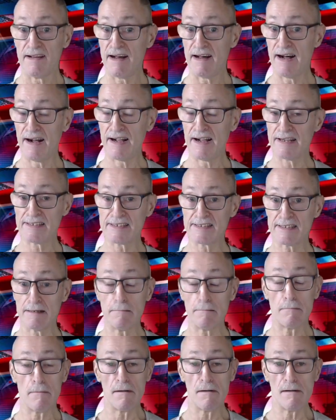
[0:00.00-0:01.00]
And
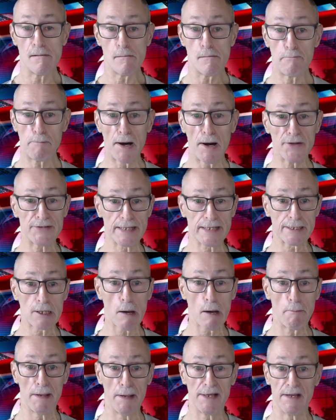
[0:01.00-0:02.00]
passing
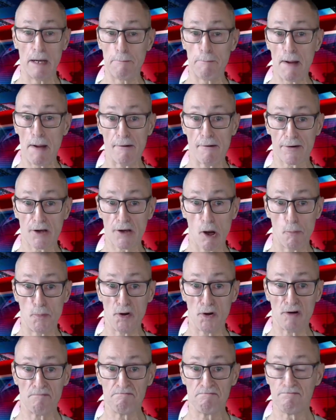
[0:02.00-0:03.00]
comment about a
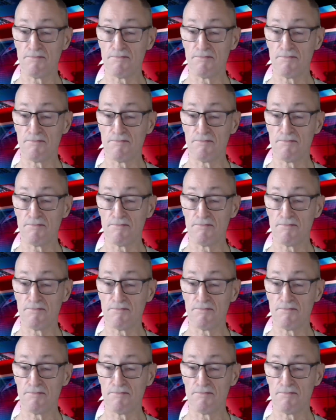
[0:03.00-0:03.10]
copper,